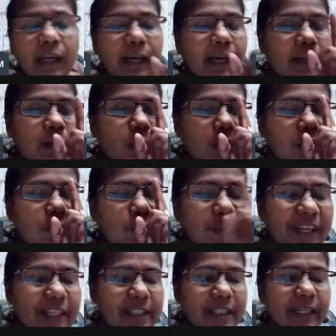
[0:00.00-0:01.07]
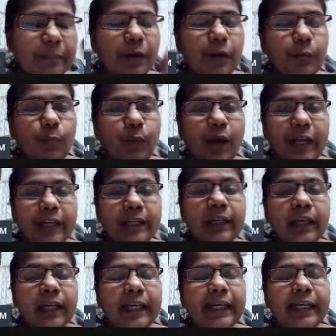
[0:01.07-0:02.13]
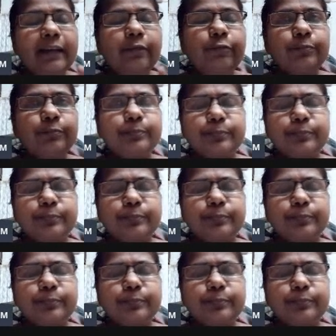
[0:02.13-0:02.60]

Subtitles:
And always keep in mind, if